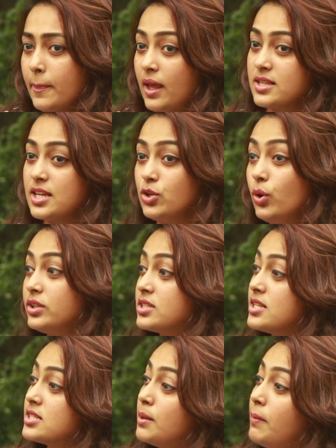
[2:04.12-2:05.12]
He said, no, this
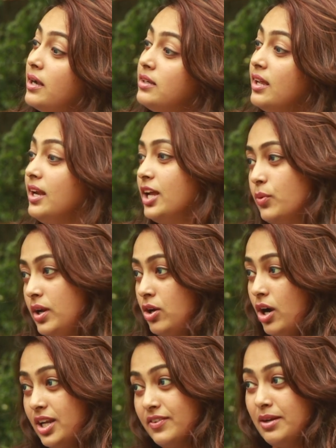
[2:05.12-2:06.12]
is a multilingual,
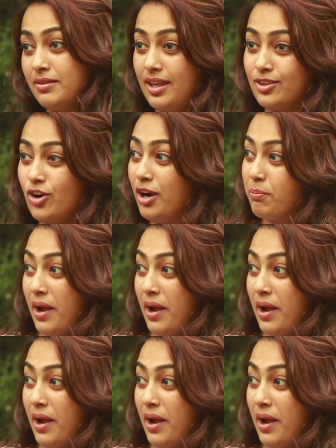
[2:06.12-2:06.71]
not even like not